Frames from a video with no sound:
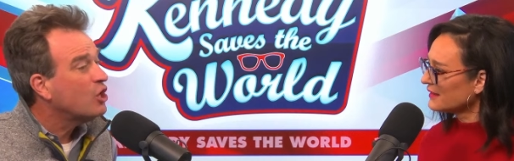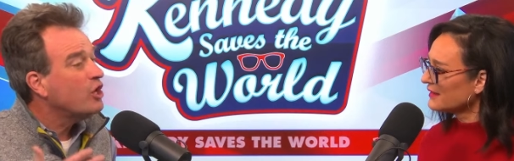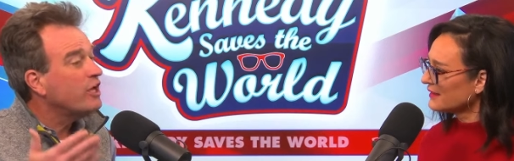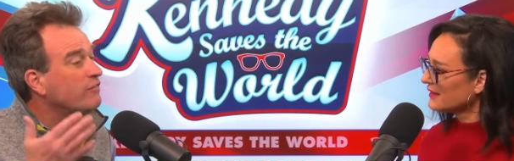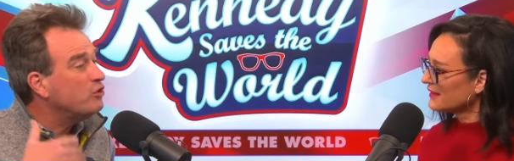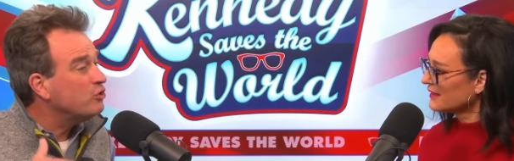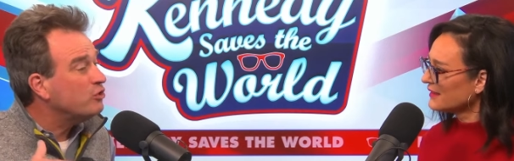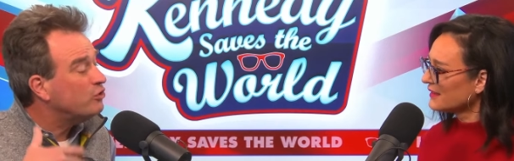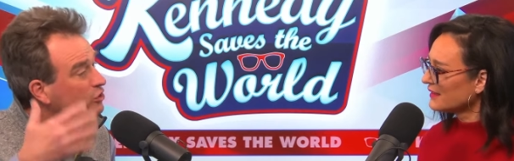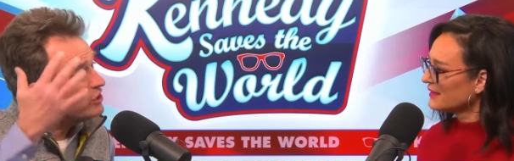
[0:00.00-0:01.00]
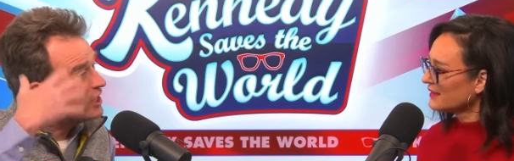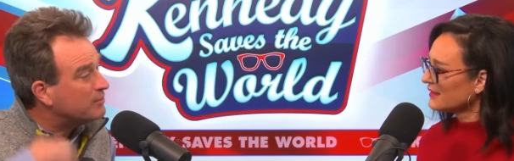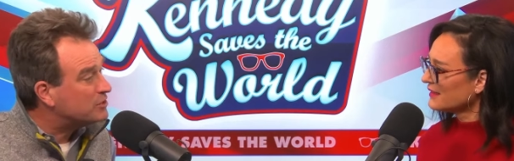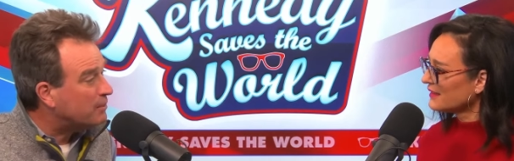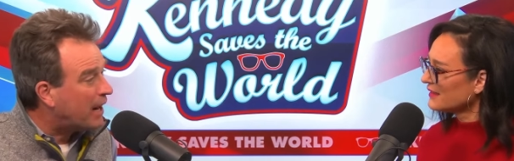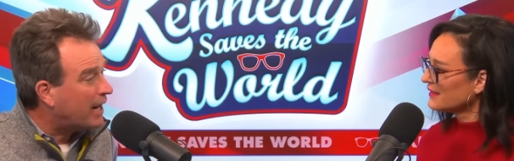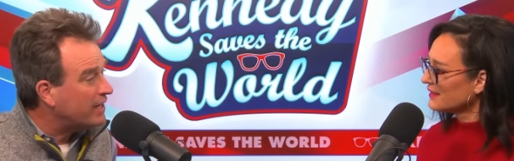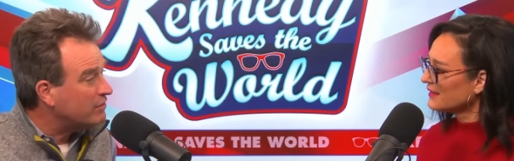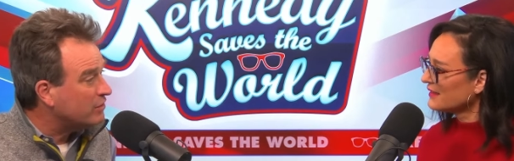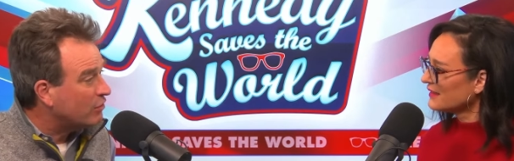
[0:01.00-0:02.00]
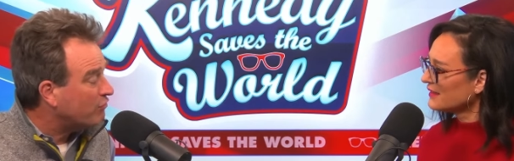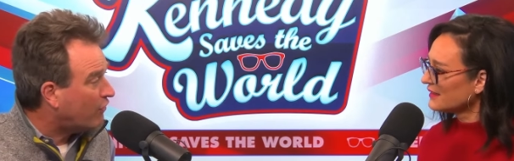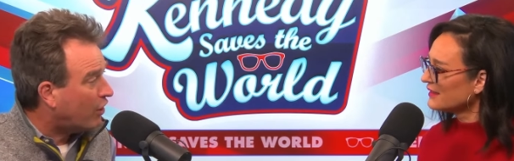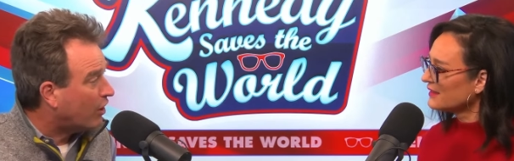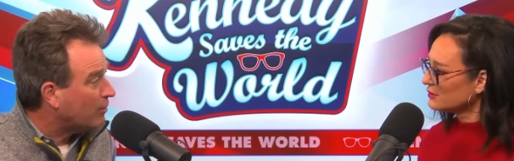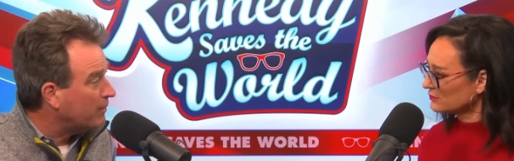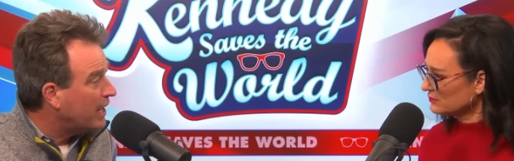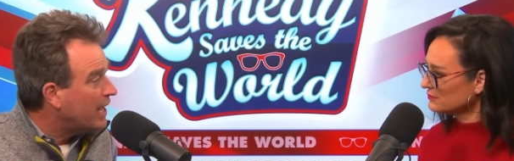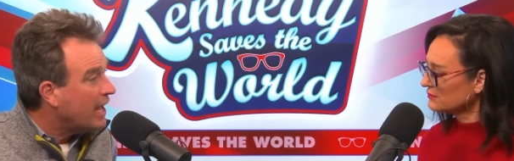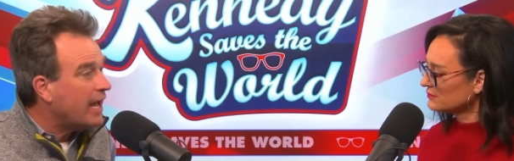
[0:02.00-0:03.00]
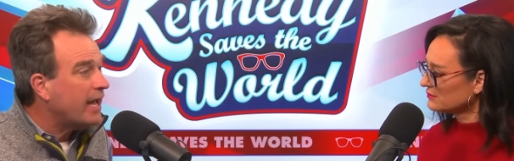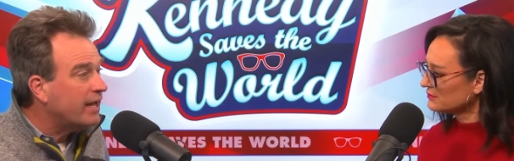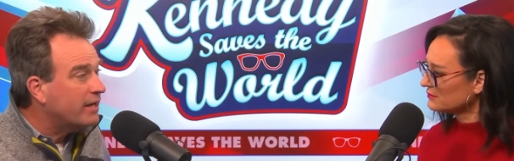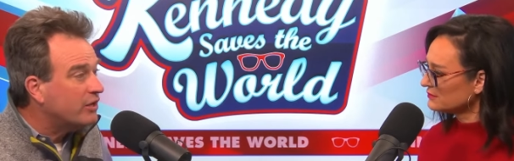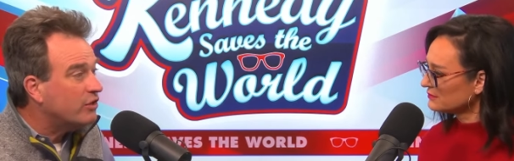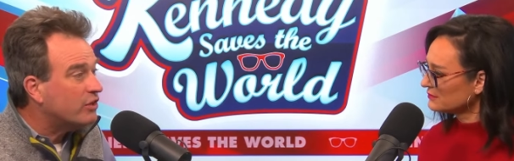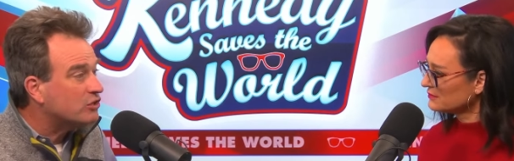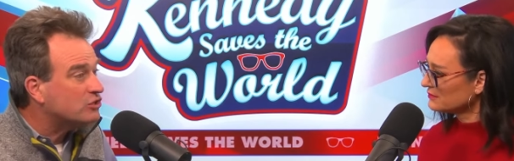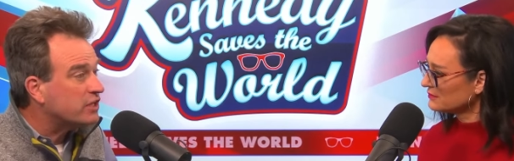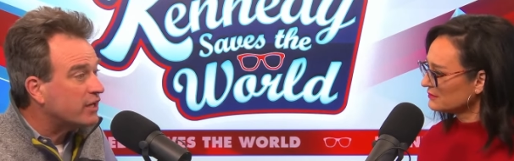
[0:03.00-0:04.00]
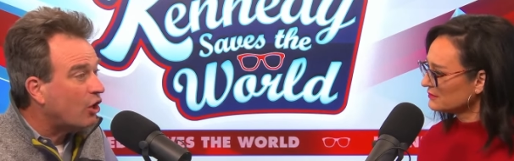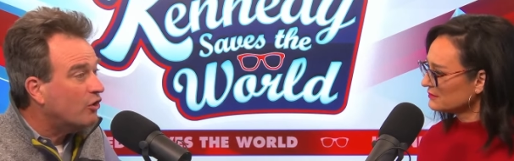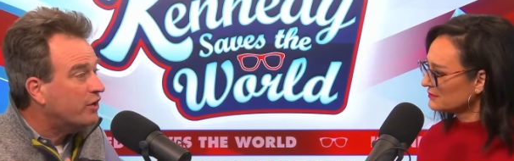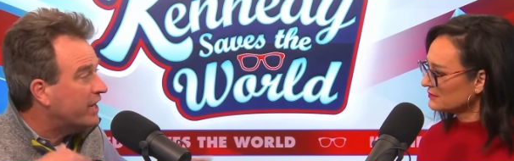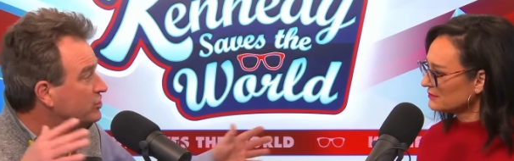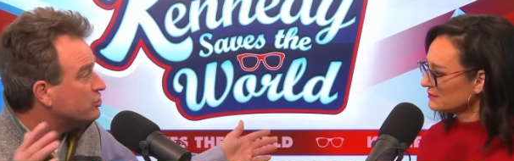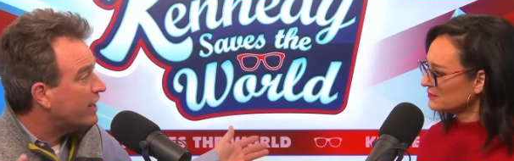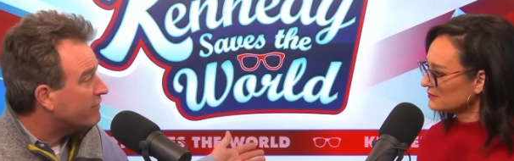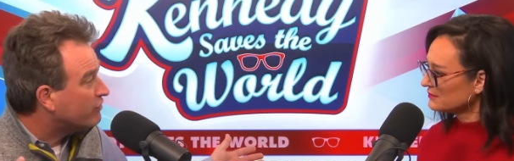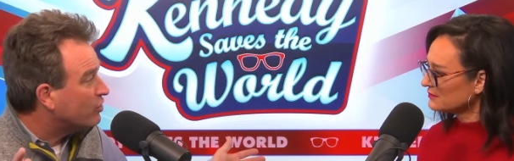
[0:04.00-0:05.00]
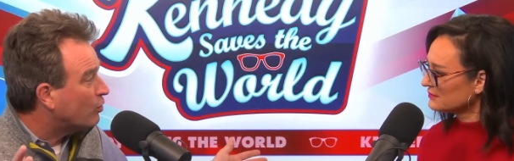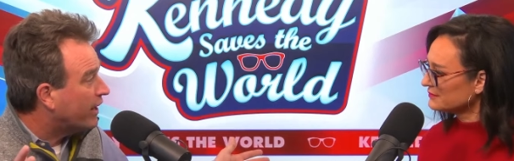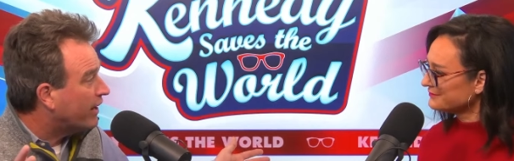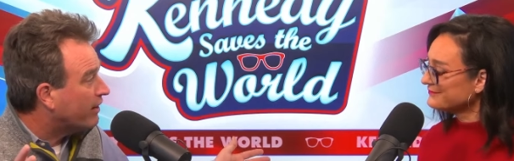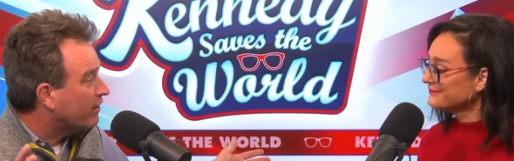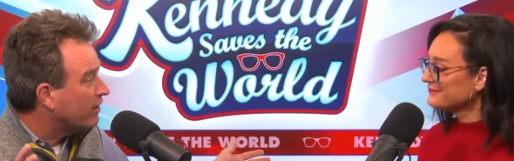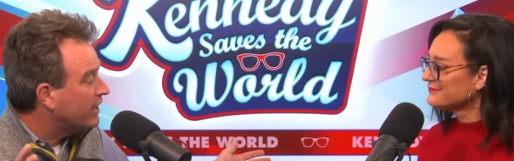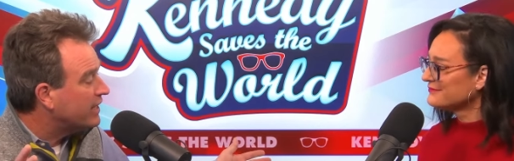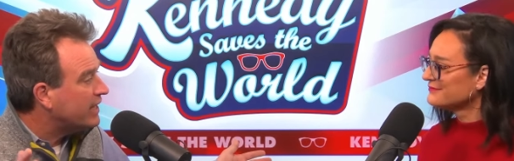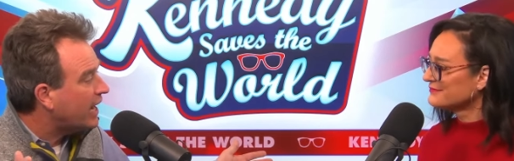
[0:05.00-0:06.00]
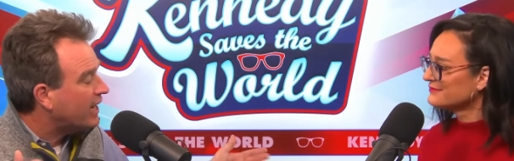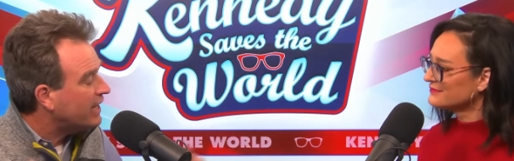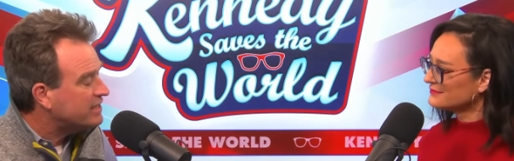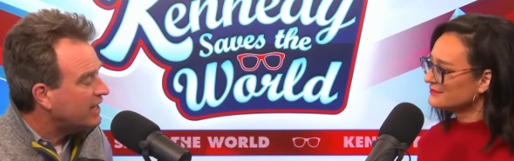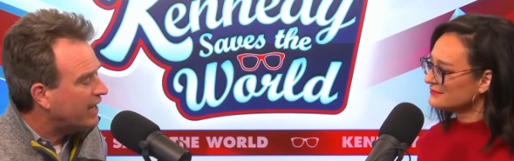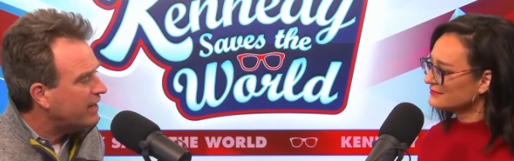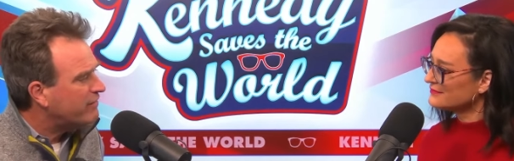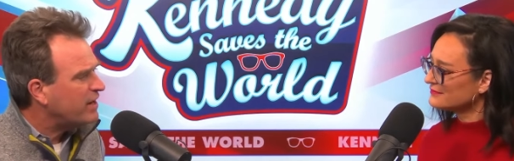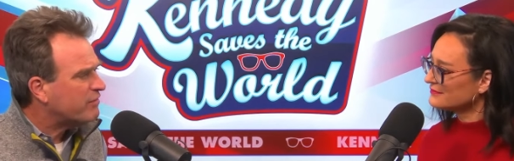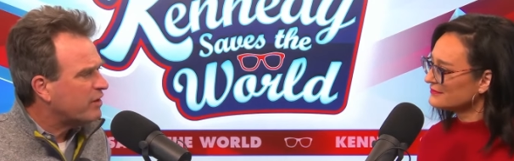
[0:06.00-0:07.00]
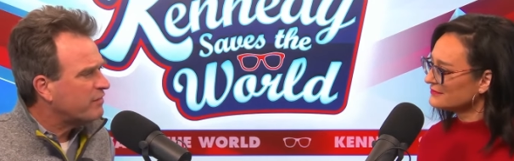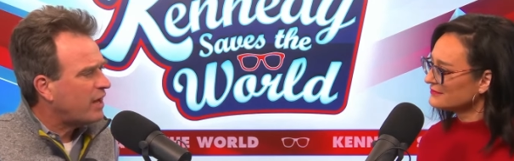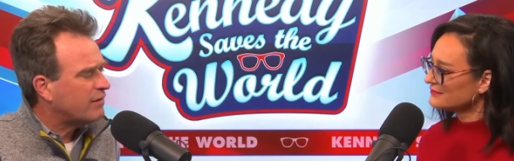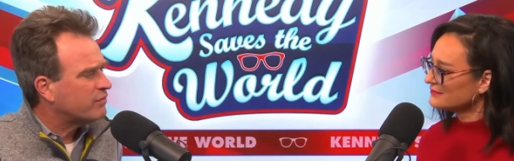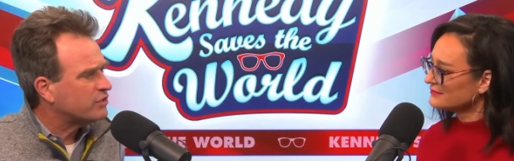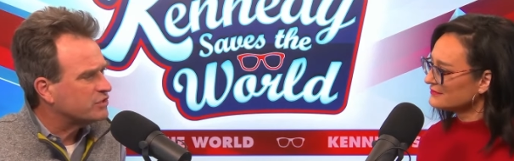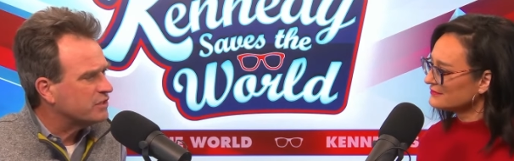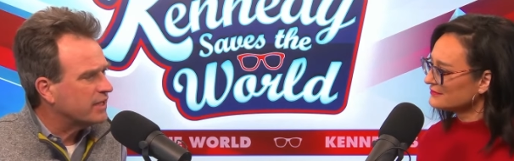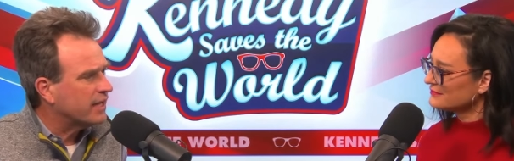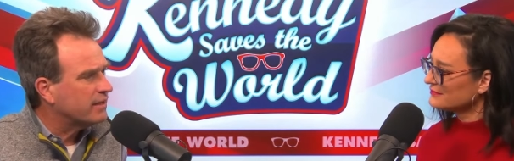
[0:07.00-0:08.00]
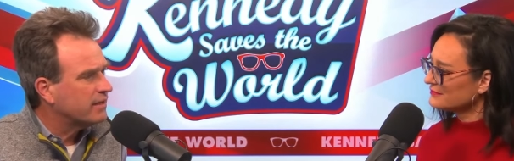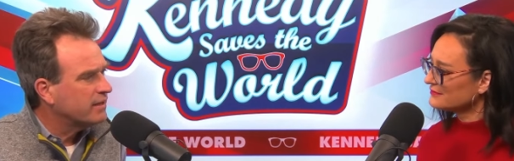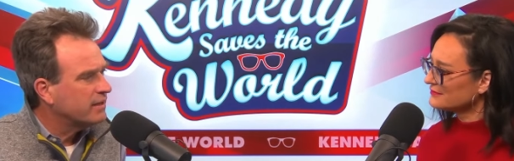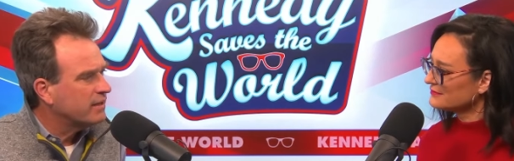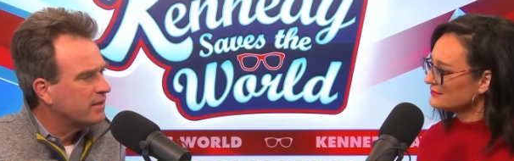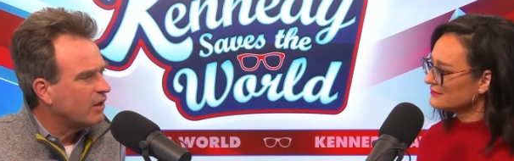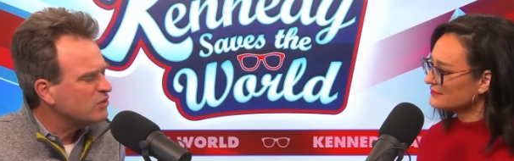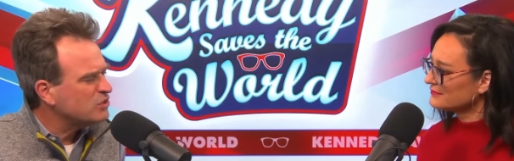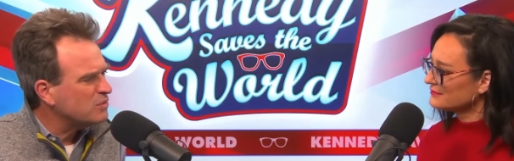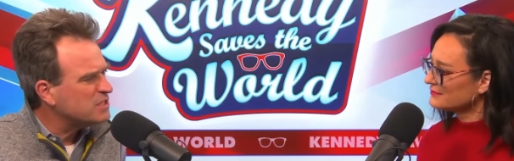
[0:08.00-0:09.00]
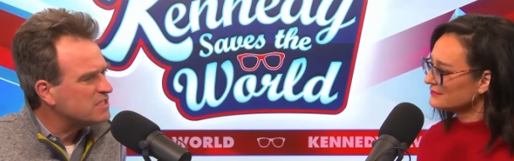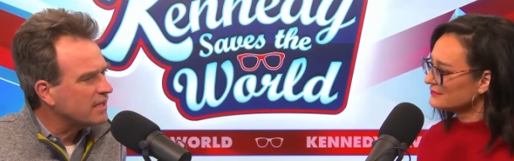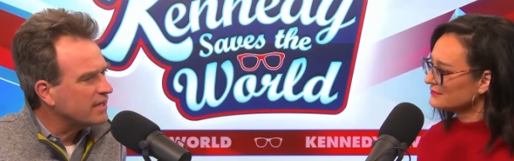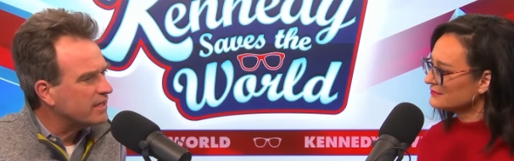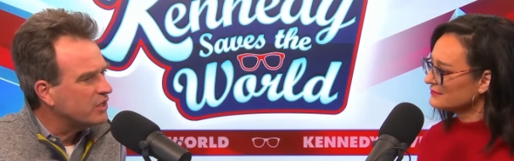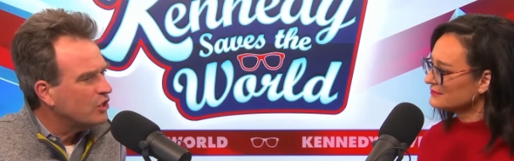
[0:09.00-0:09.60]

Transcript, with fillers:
Speaker 1: if you you could come to my little farm mm-hmm. and there's like nature everywhere, mm-hmm. and I I I have never have understood that. Also, it's like